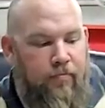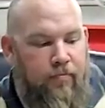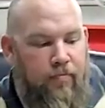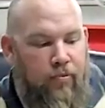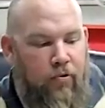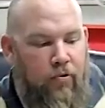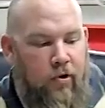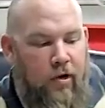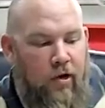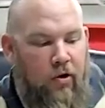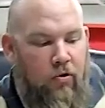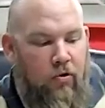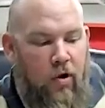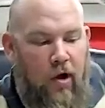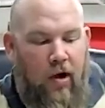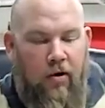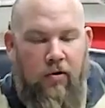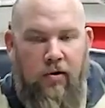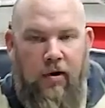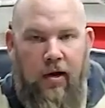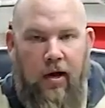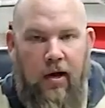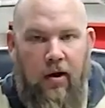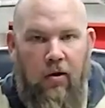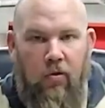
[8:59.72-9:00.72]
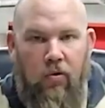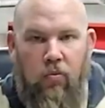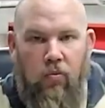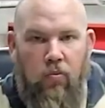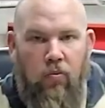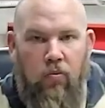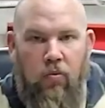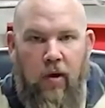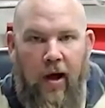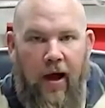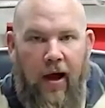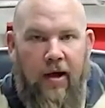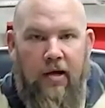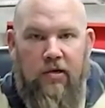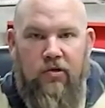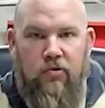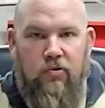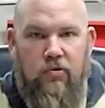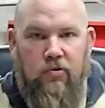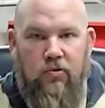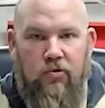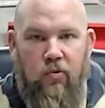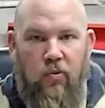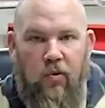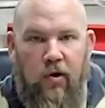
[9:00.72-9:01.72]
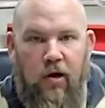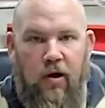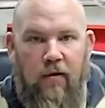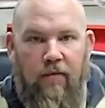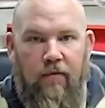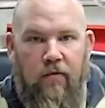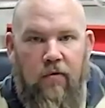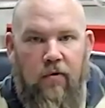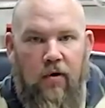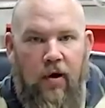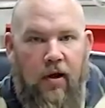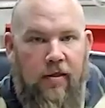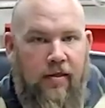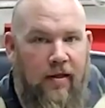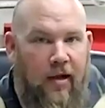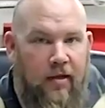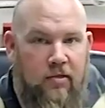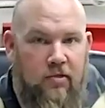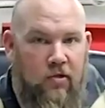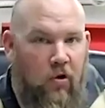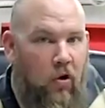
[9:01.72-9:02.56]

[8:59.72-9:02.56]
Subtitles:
pre-ground down axles or whatever, and that's